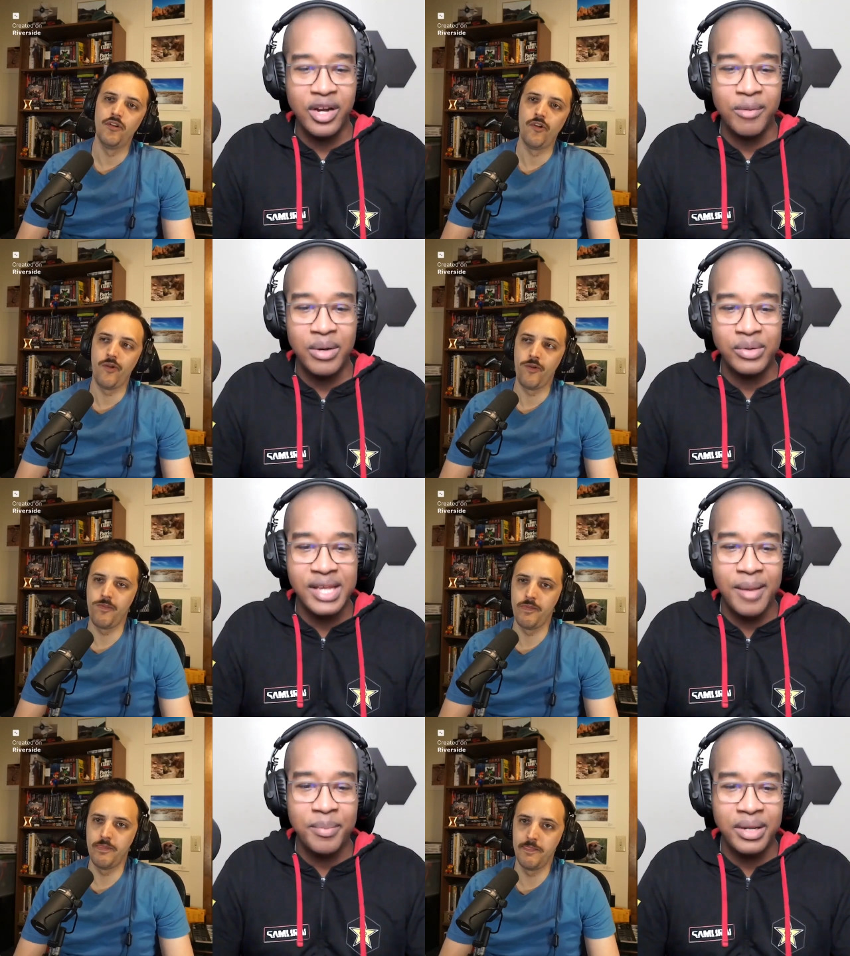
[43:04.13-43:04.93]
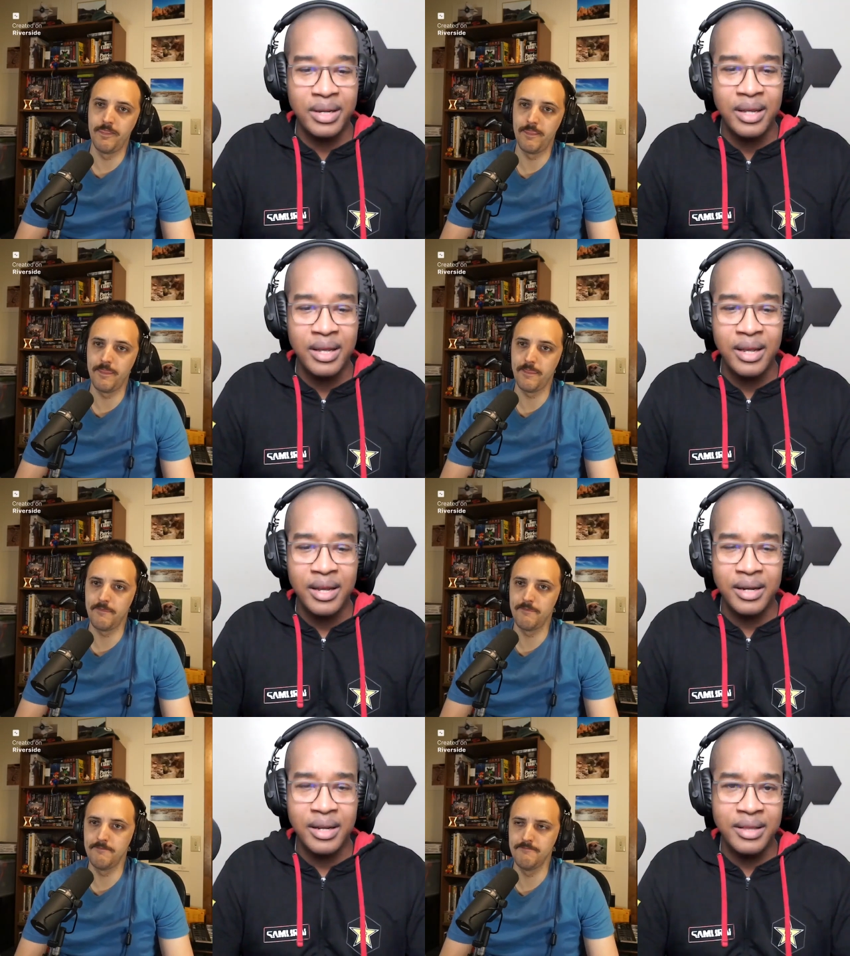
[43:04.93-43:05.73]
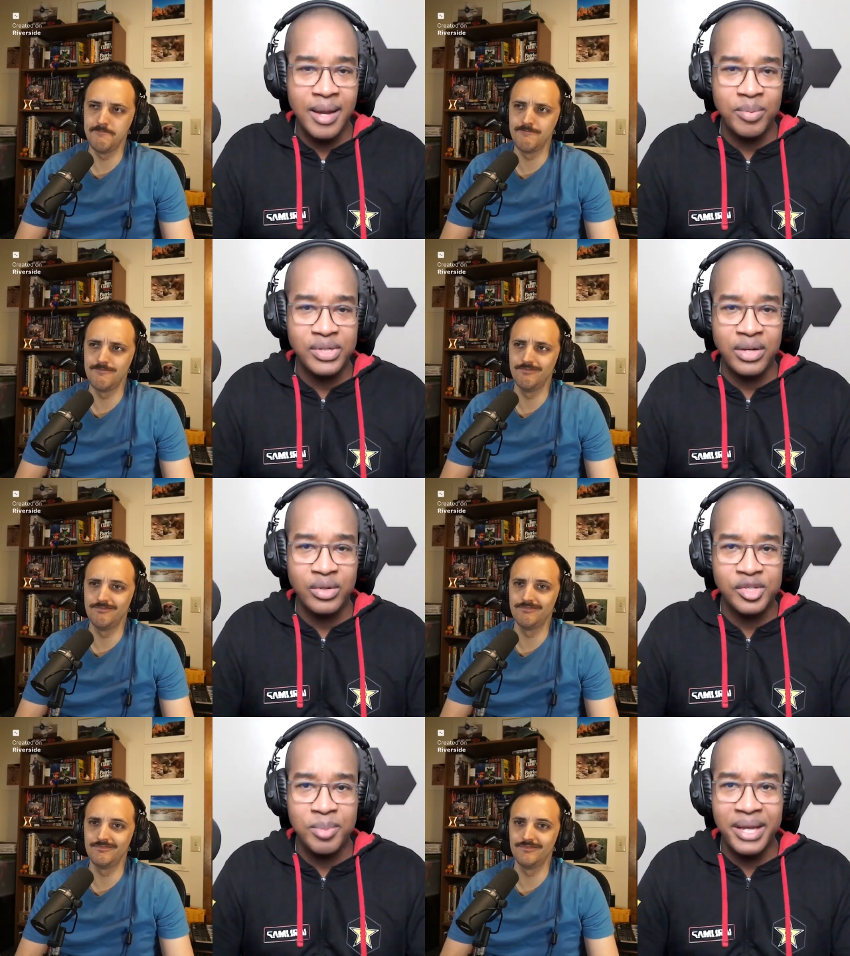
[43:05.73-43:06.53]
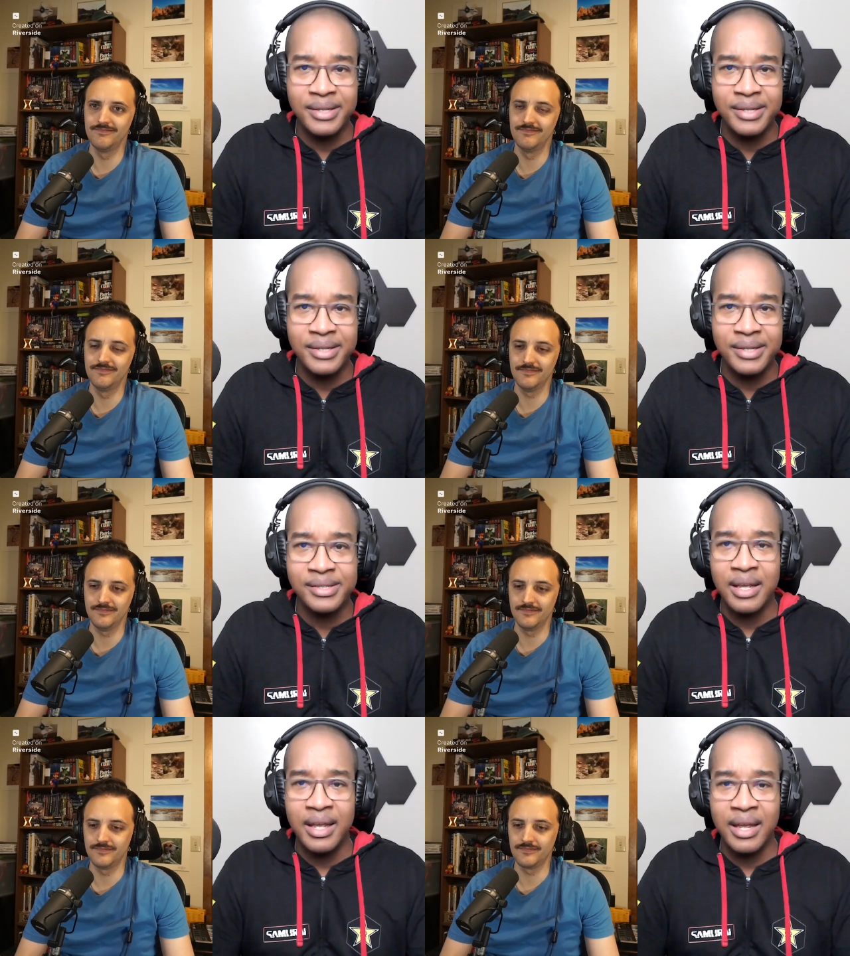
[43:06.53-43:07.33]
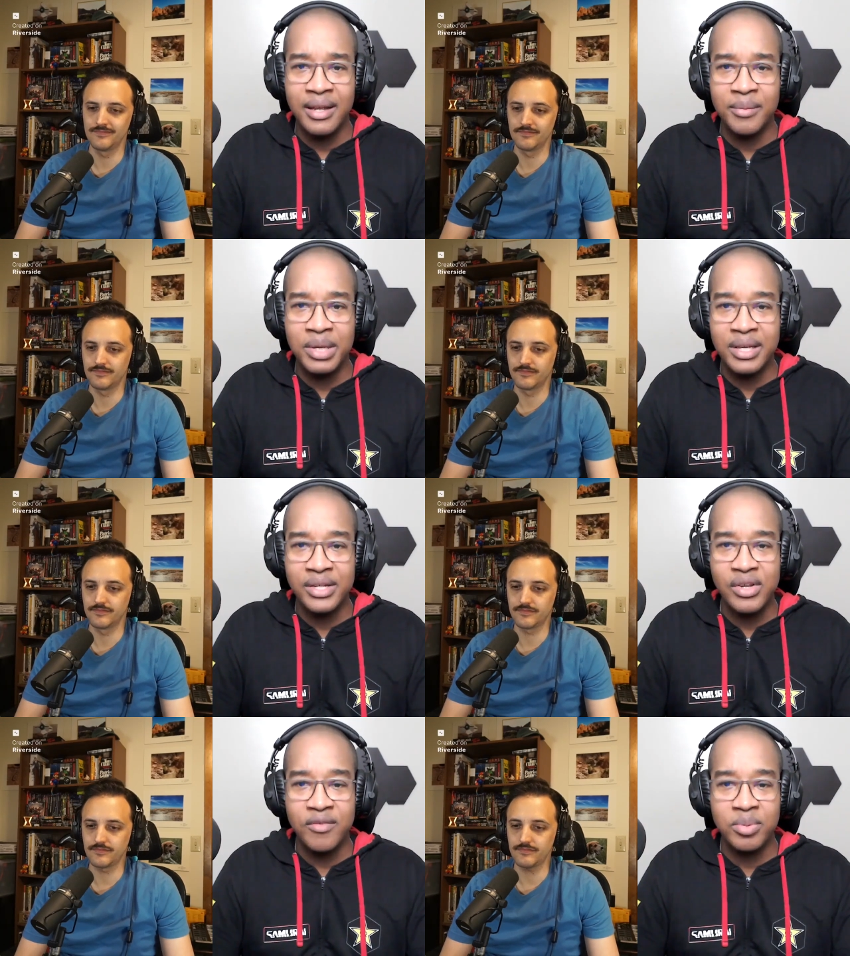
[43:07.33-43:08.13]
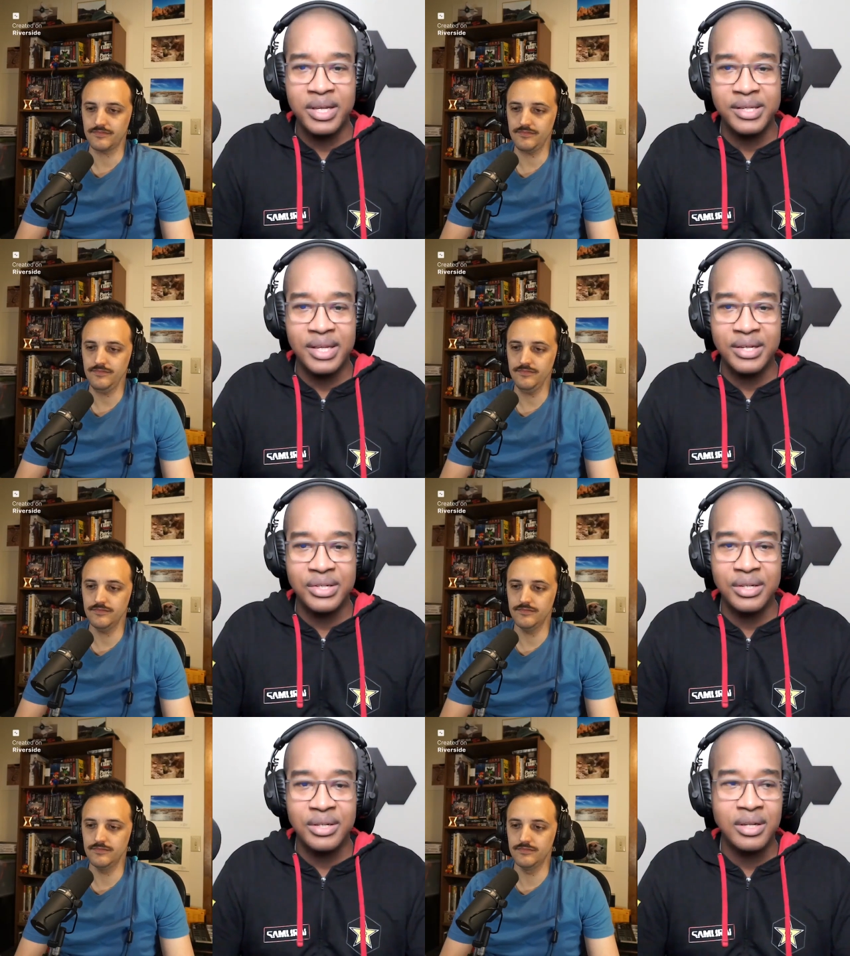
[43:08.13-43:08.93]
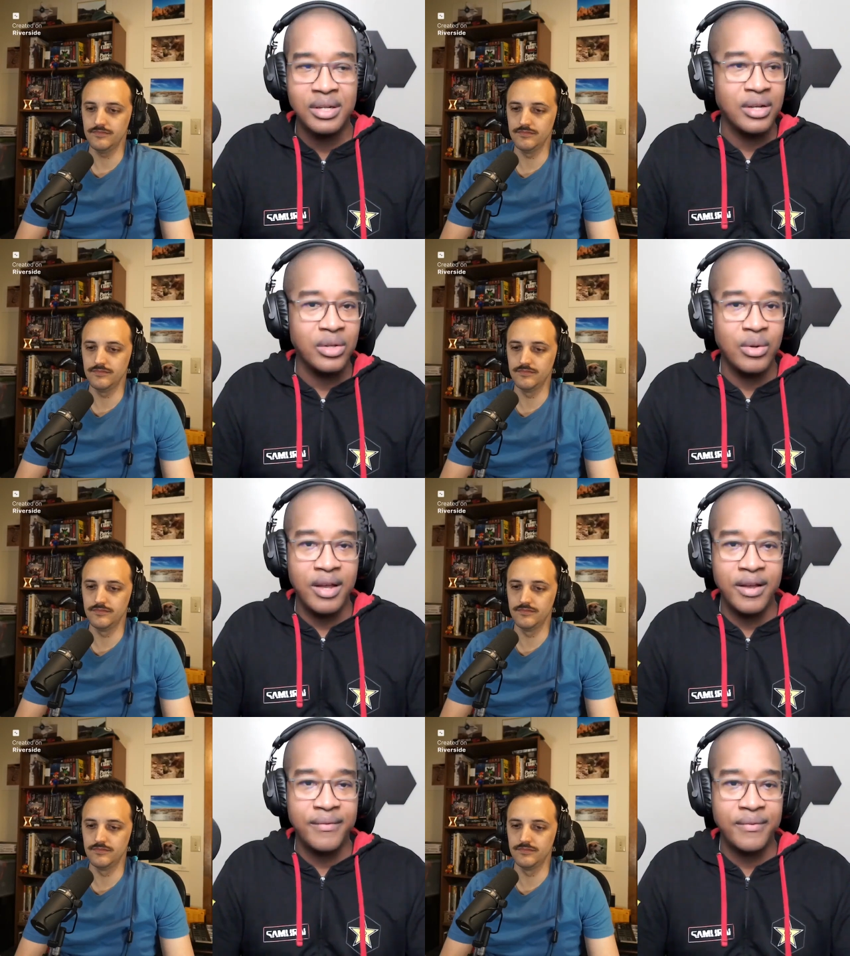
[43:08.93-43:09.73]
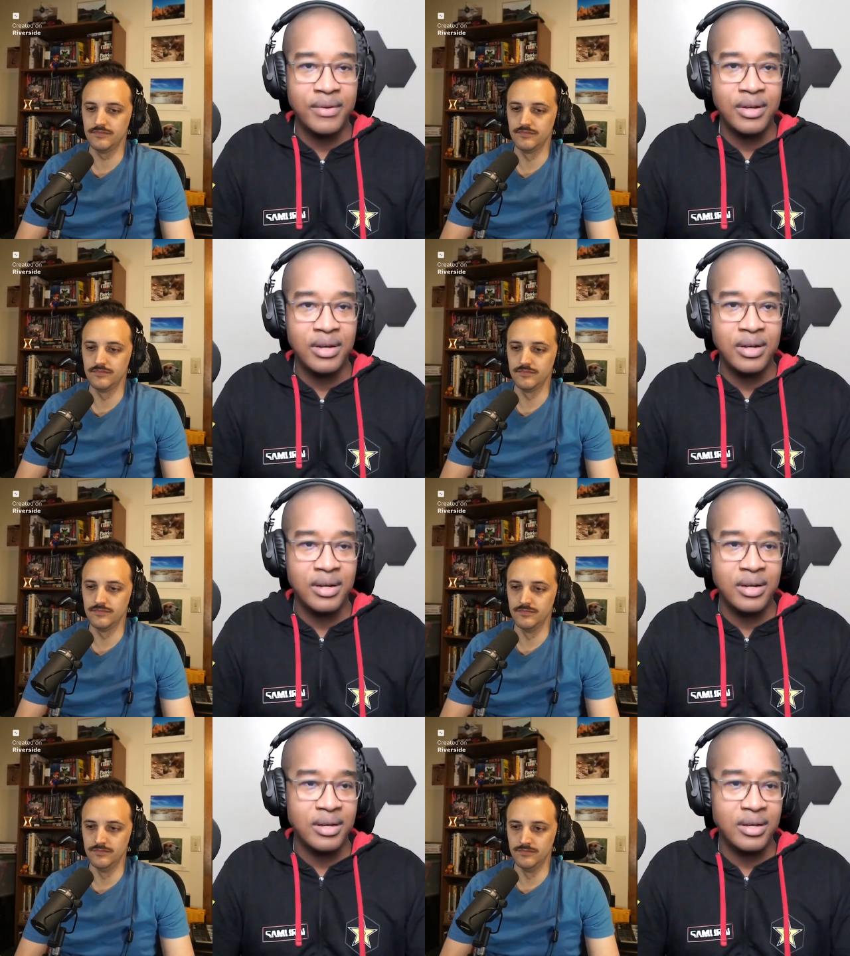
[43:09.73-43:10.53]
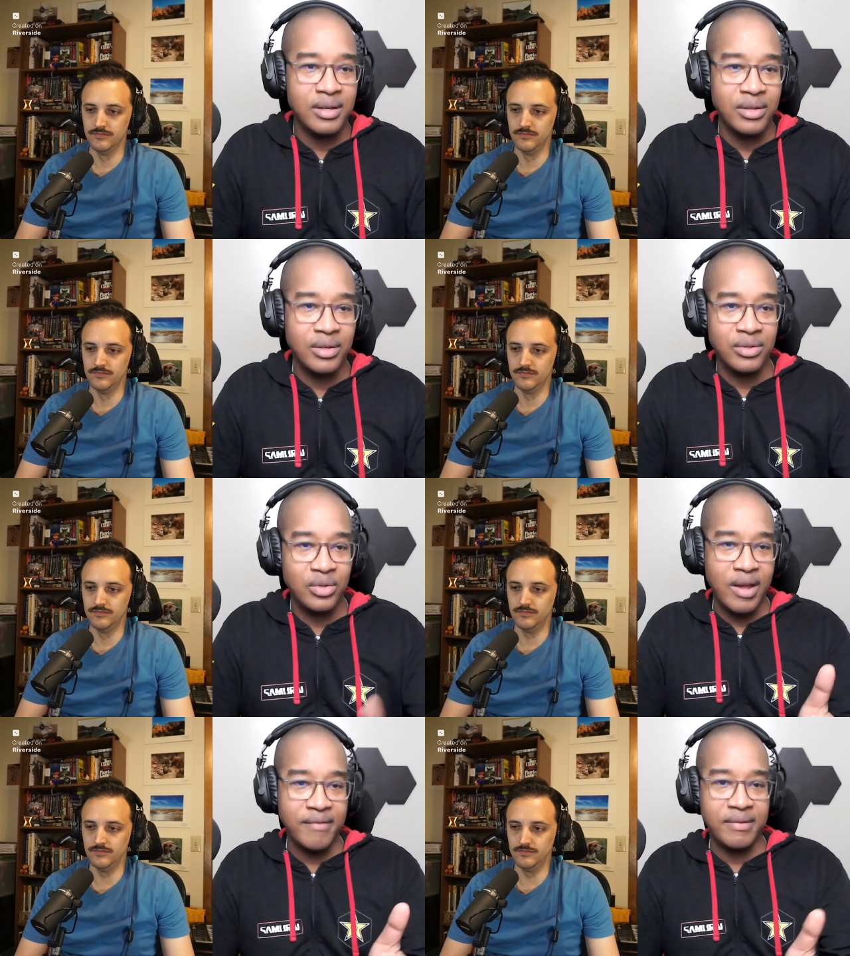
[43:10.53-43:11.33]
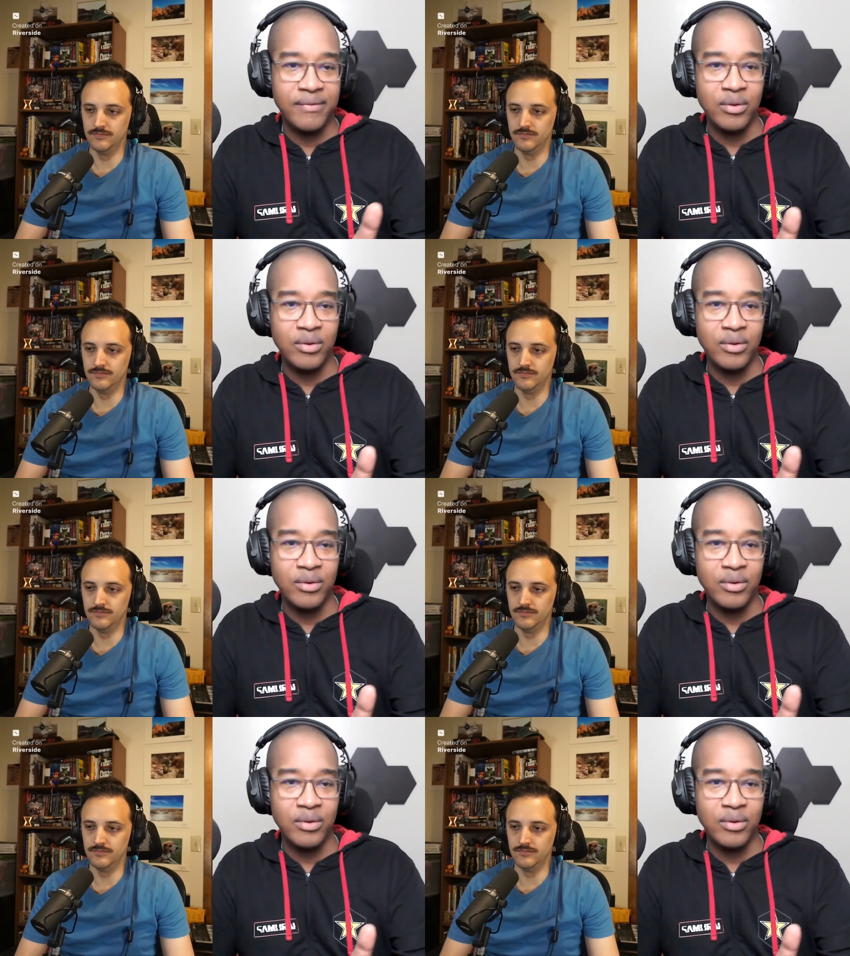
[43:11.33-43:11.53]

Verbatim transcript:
Speaker 1: Do you care about what's happening in, in that particular space? And because you have a PlayStation, you have you have the